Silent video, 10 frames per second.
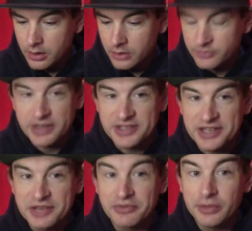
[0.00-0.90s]
was about to
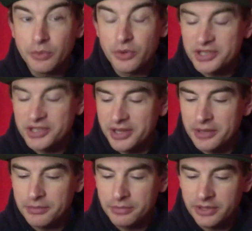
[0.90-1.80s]
say greenwashing
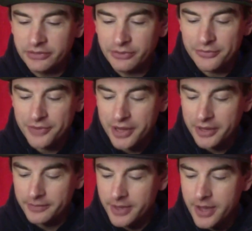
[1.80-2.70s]
then, but that's not
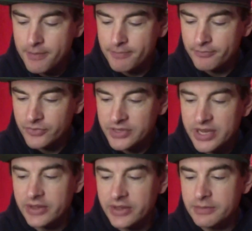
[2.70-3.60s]
fair.
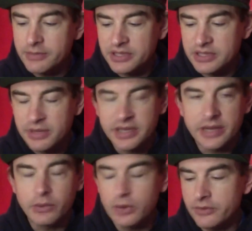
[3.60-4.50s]
They basically make
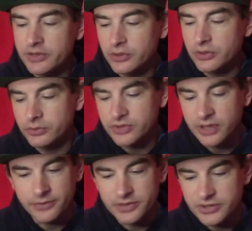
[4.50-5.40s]
it all out of recycled
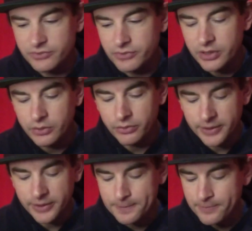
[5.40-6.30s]
stuff, which is a really cool thing.